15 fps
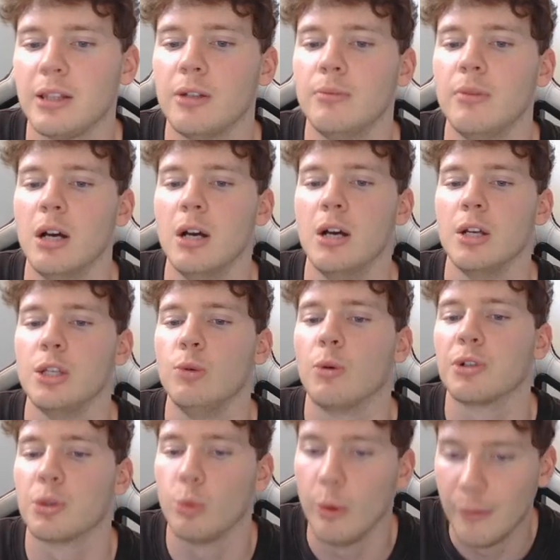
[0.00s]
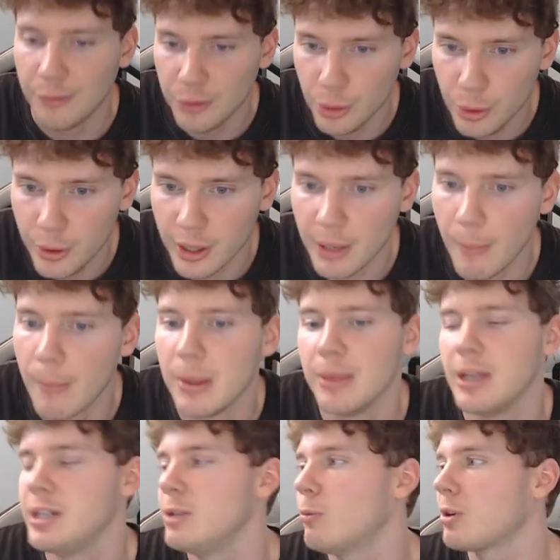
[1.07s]
them, you want to review them,
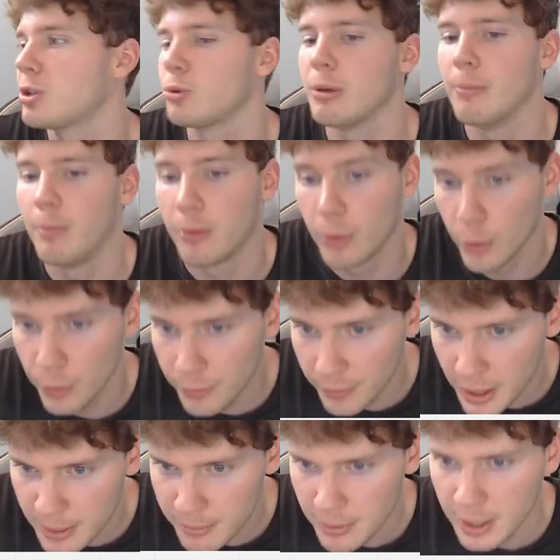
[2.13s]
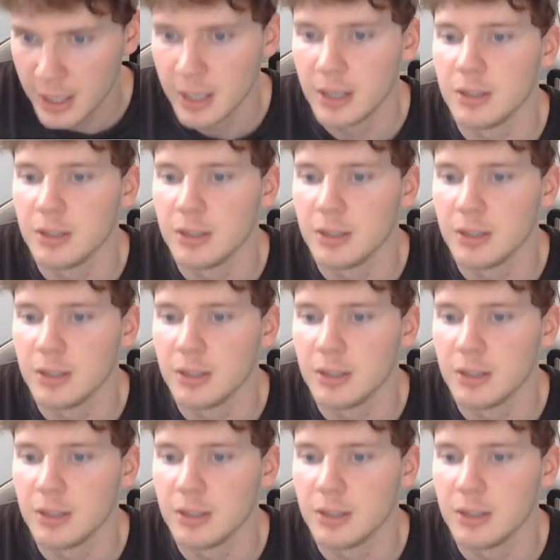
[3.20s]
then you want to improve them,